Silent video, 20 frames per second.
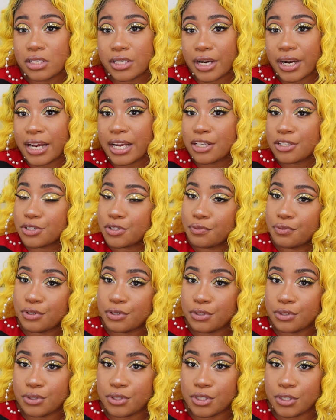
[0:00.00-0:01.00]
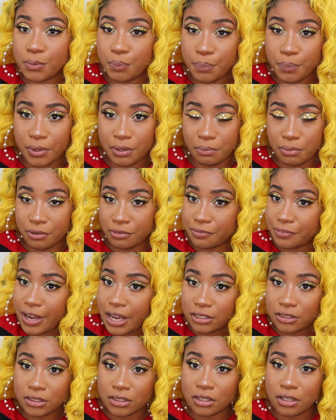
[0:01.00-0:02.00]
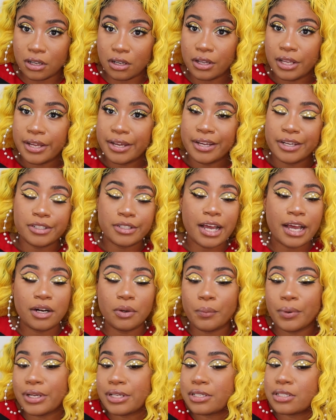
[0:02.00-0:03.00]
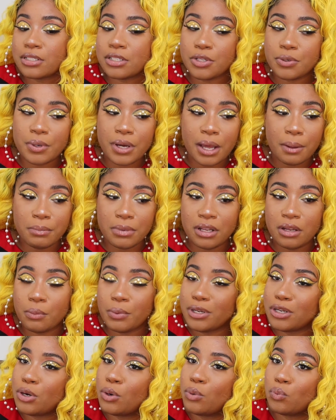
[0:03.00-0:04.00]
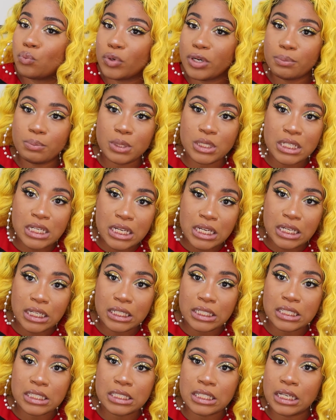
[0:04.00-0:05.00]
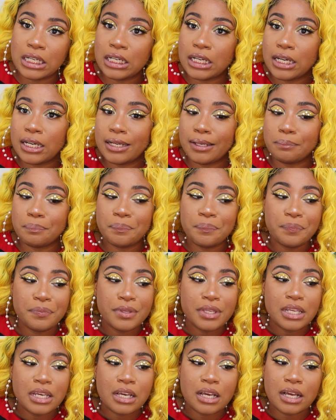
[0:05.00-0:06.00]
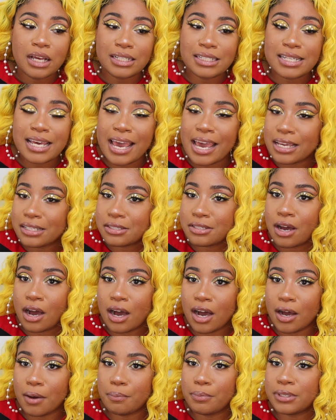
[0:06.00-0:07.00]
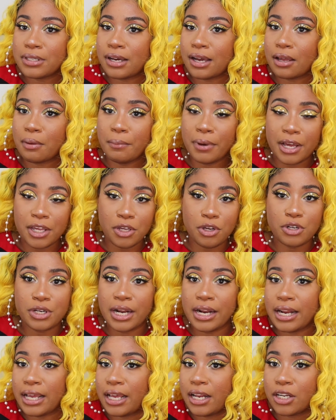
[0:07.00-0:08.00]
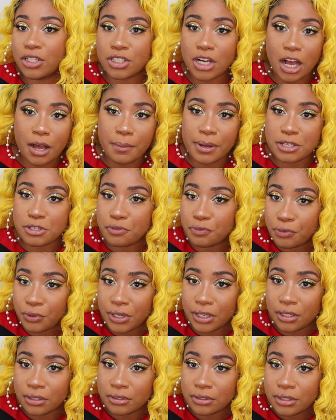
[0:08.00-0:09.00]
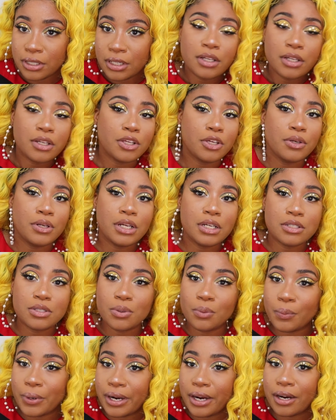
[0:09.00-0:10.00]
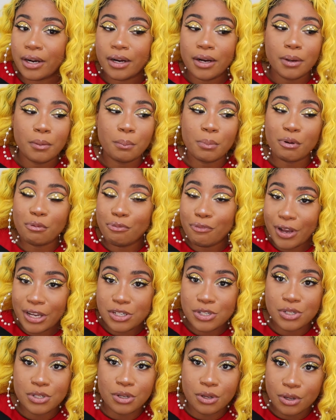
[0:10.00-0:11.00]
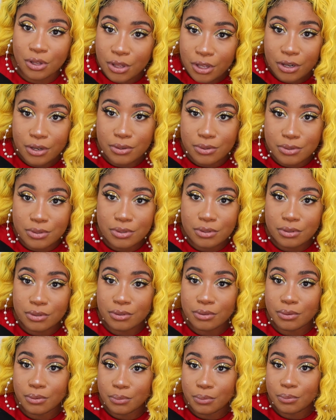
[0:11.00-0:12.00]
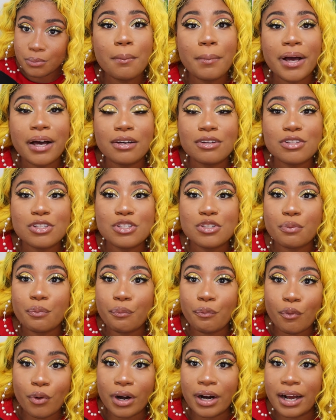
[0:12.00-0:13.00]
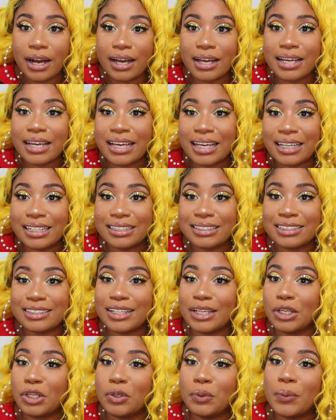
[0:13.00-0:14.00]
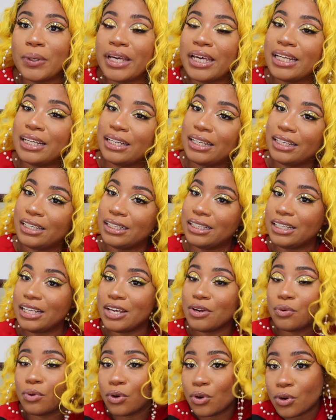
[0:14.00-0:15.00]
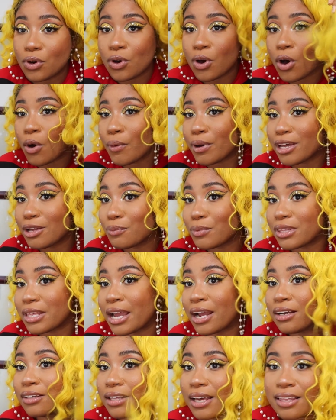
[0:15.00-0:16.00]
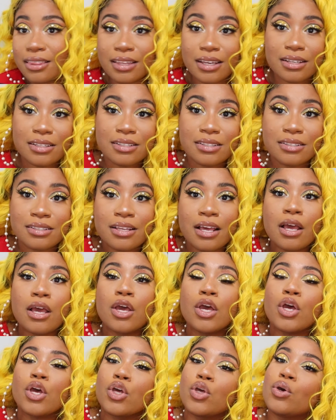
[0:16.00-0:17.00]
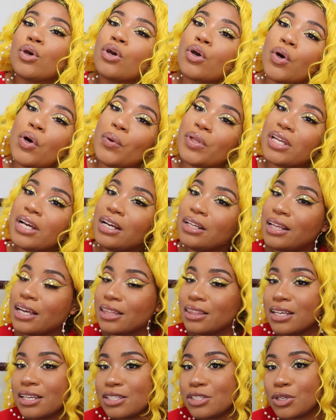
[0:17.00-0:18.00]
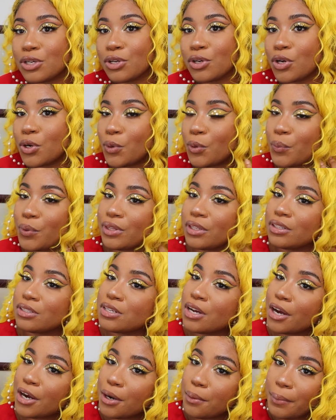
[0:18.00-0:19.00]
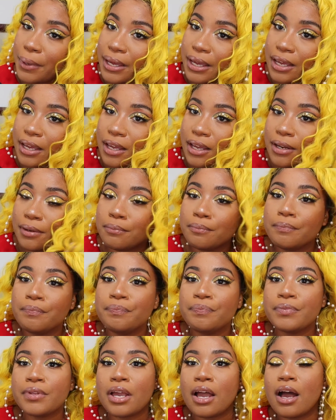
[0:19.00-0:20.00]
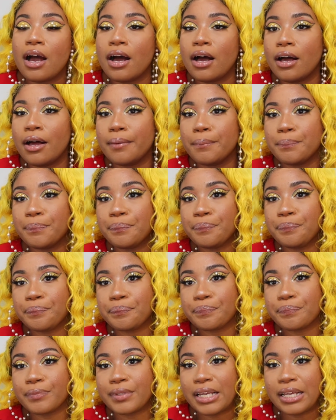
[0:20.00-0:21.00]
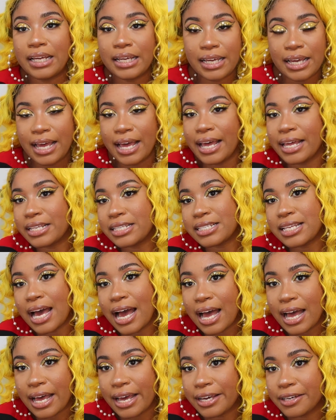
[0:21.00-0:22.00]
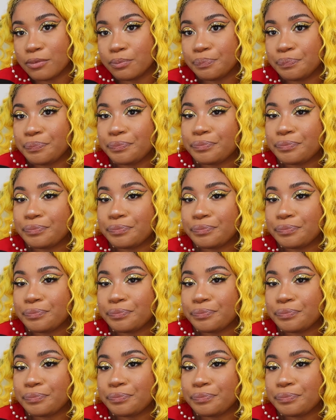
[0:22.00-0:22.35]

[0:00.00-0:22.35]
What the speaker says: to your interview. You should be professional. I don't want to see you coming in with no ripped jeans and a tank top talking about you trying to get a job at Sephora. You need to wear professional clothes. About Sephora is you can literally go in with hair like this. You can go with hair like this, you can go in with a turban, like a head tie.